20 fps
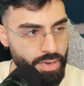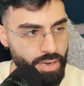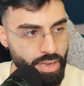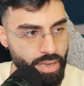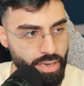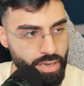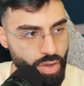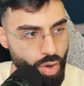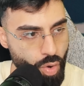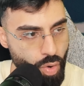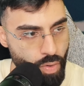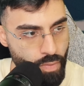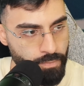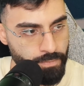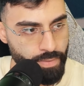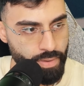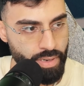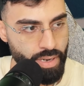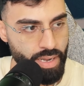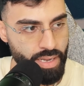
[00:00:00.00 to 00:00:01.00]
and
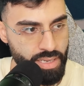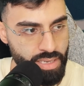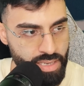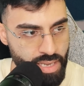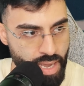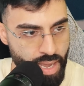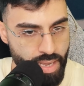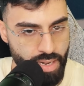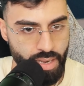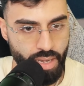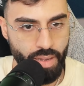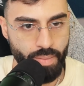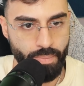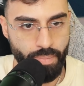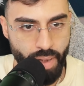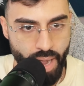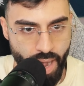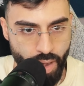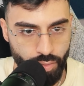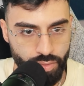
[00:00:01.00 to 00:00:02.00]
over again
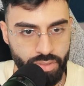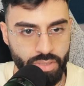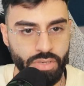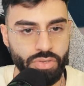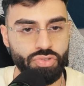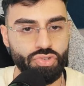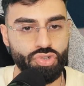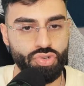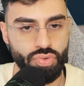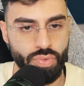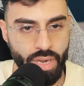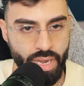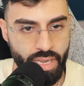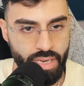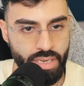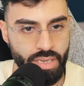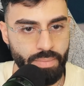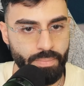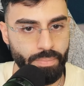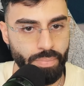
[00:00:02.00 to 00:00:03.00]
about
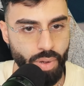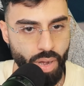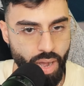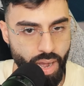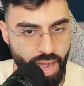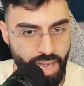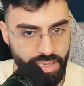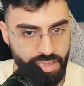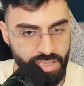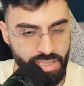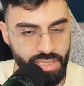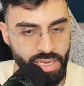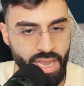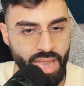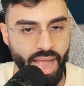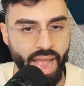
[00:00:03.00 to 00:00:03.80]
trading bots,